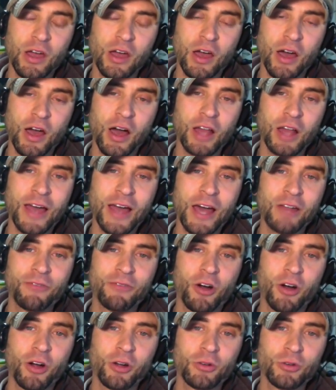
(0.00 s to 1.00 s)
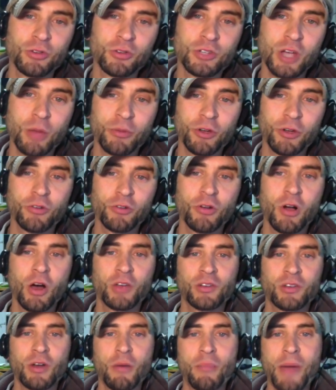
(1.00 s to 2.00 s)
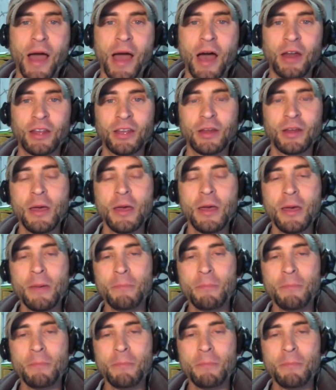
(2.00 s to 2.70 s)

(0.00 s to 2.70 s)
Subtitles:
a lot of articles coming across about it